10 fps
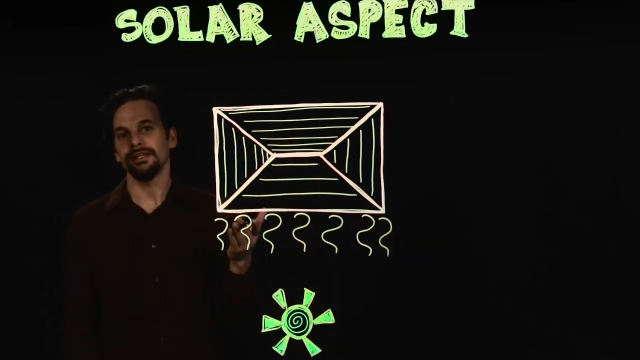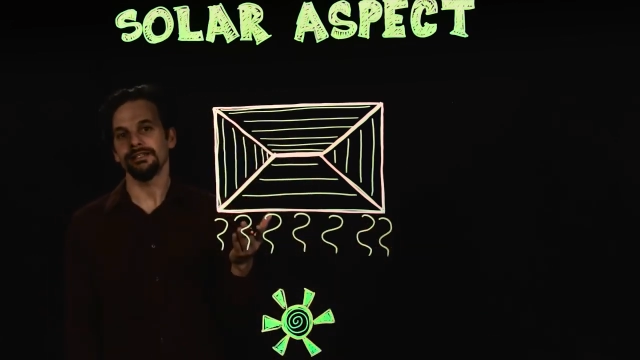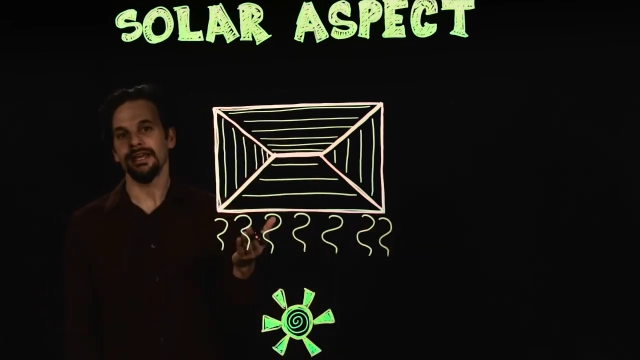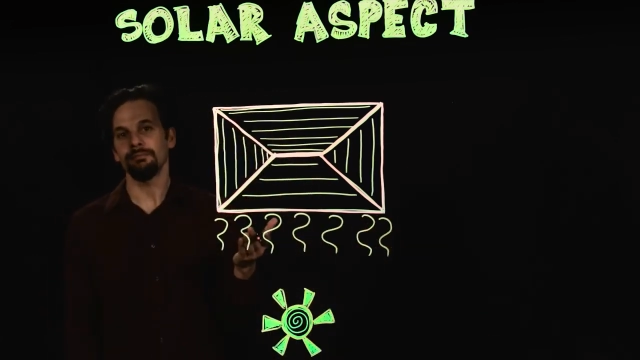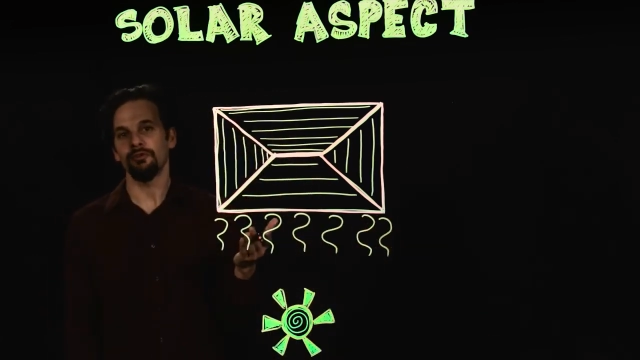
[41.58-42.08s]
I
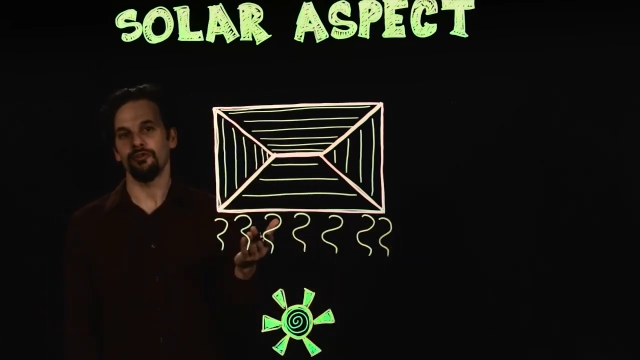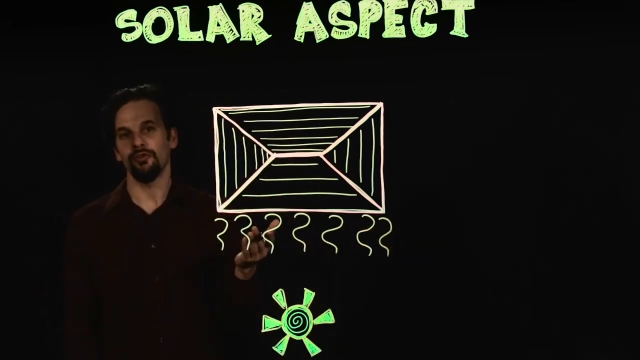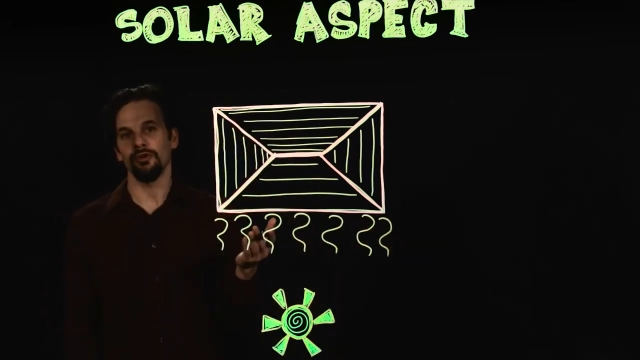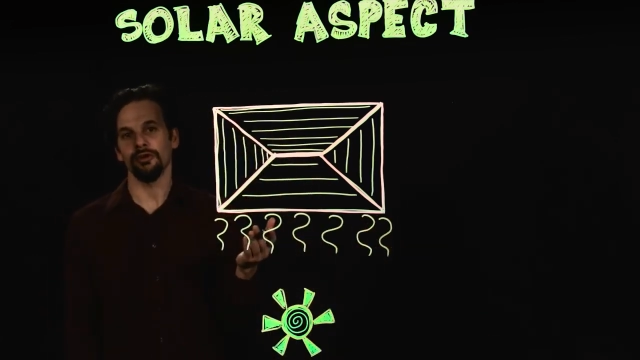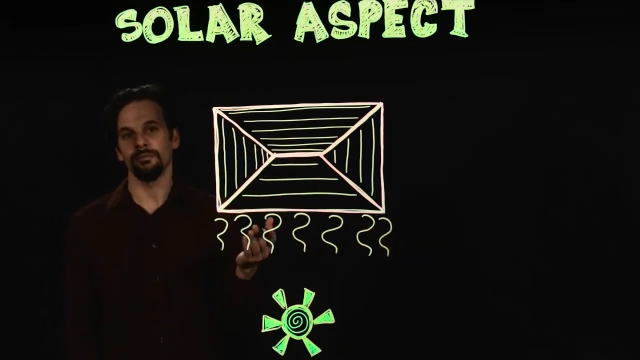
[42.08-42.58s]
said
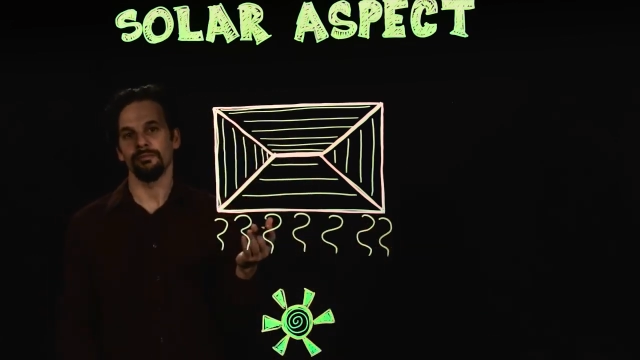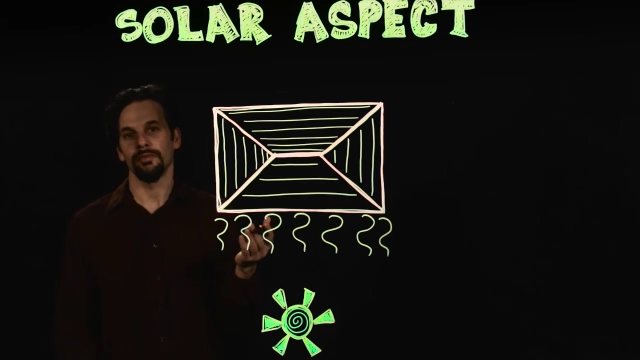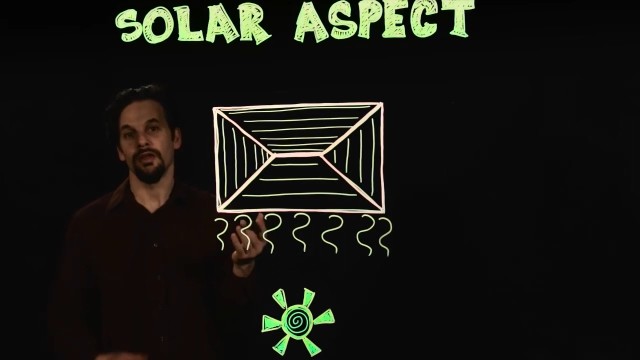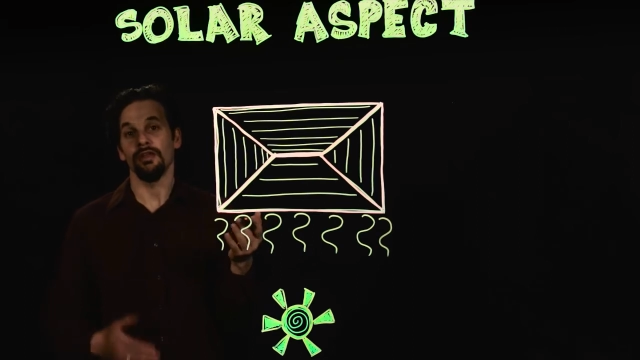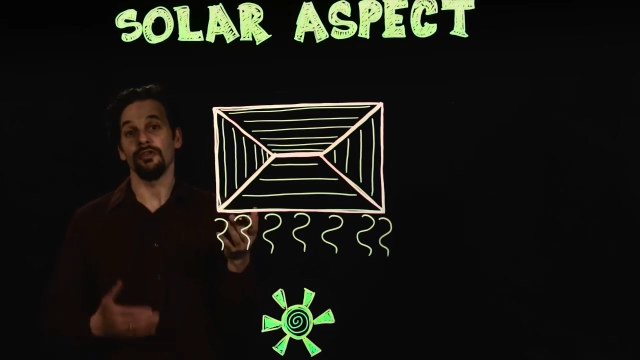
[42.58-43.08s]
before,
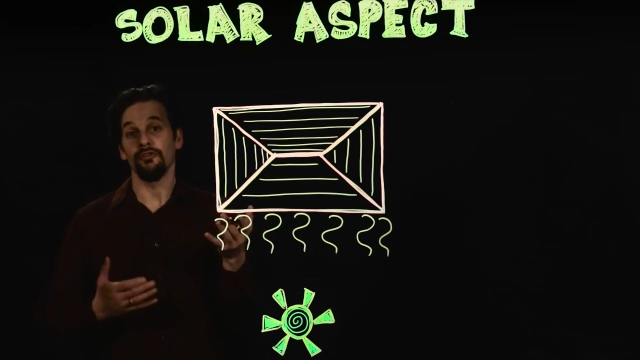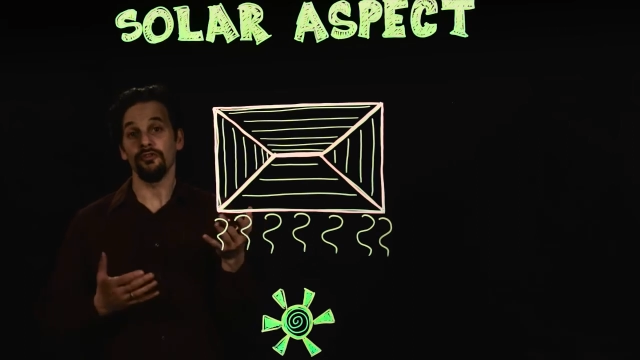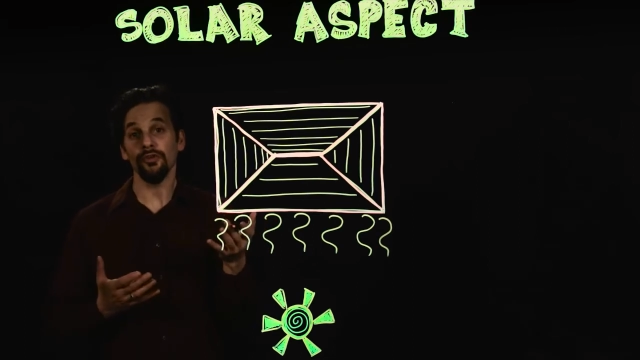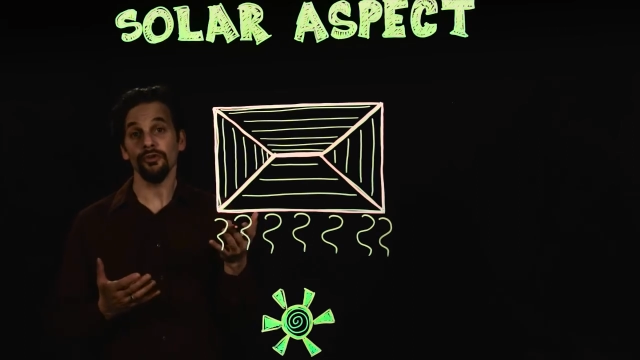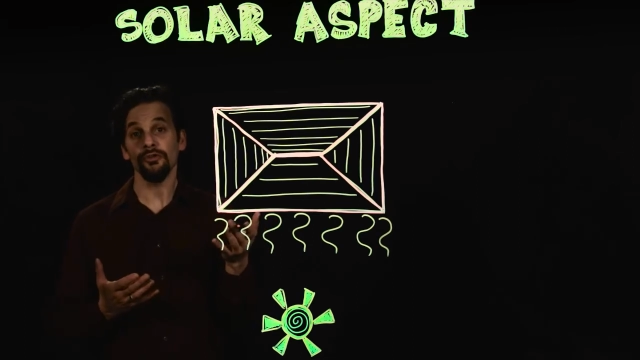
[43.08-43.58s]
the
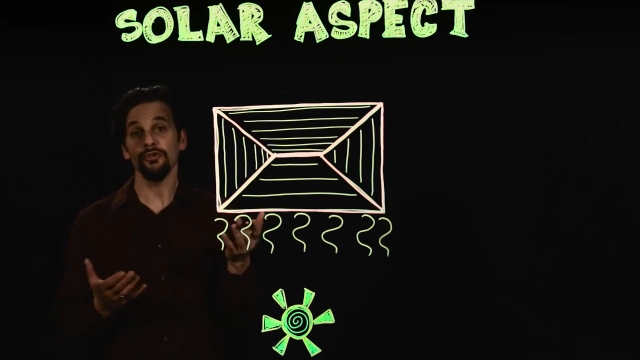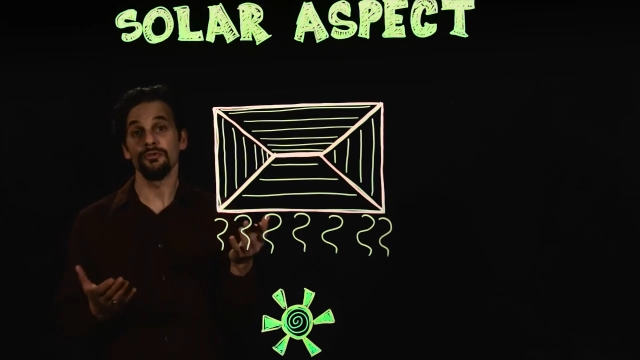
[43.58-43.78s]
further